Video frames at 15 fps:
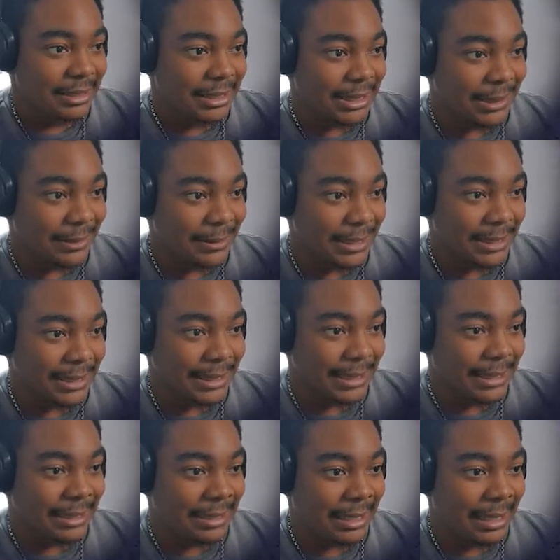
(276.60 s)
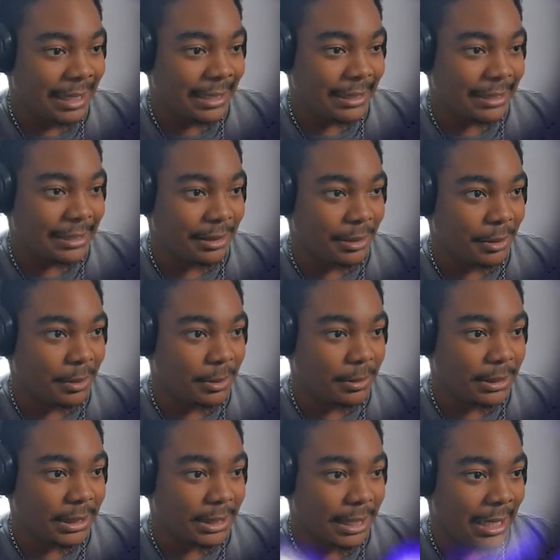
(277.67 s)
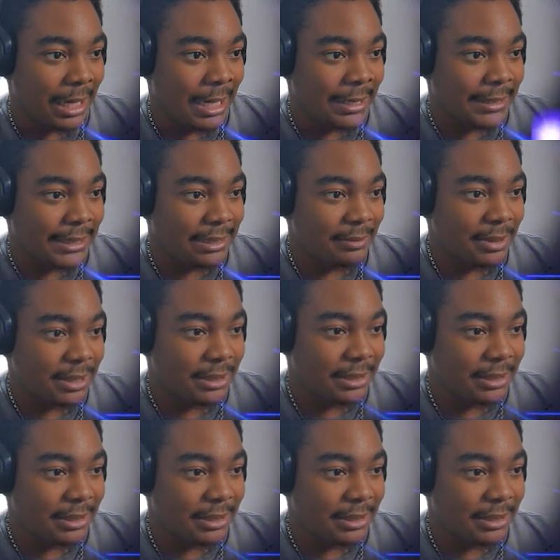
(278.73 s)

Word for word: so they said I can hold the action but